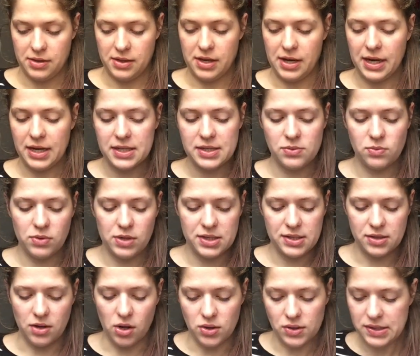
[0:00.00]
The next one
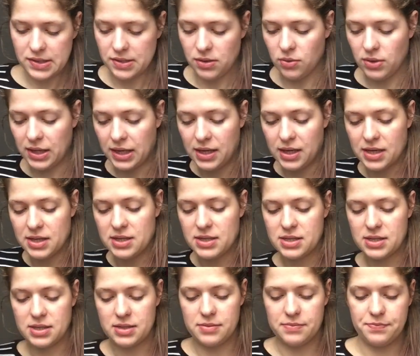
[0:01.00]
is also a
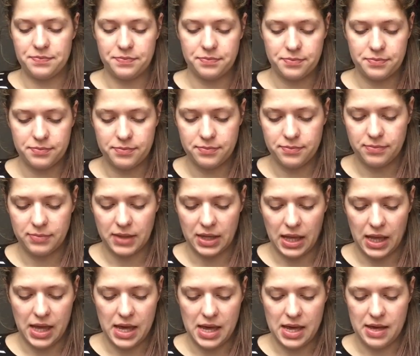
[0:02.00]
kit,
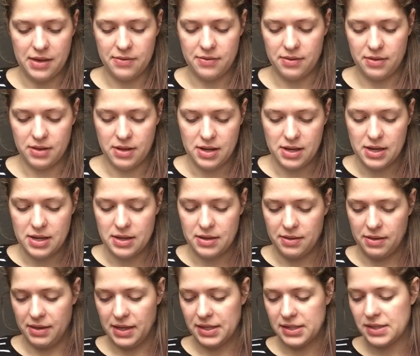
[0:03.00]
and
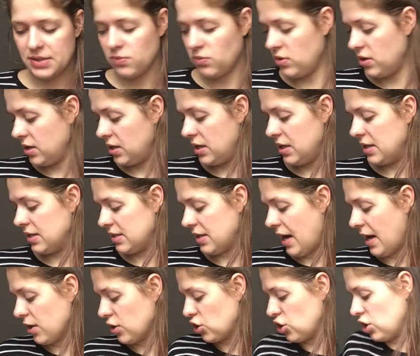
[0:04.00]
this one is
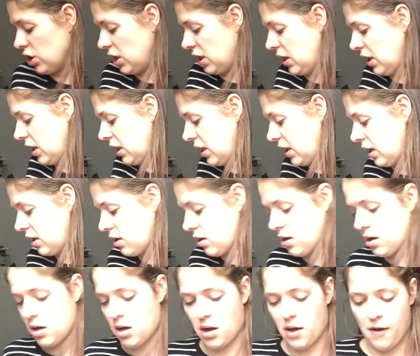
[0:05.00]
actually
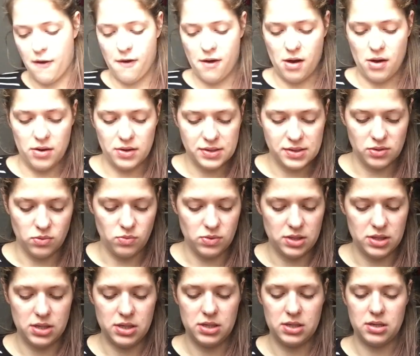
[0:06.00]
also
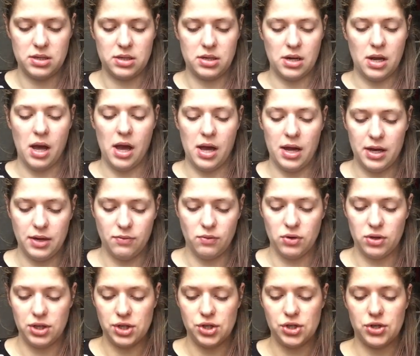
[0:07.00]
one I
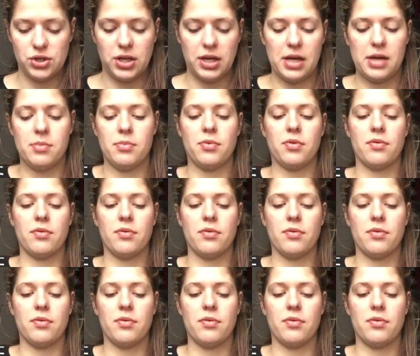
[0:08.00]
really should get a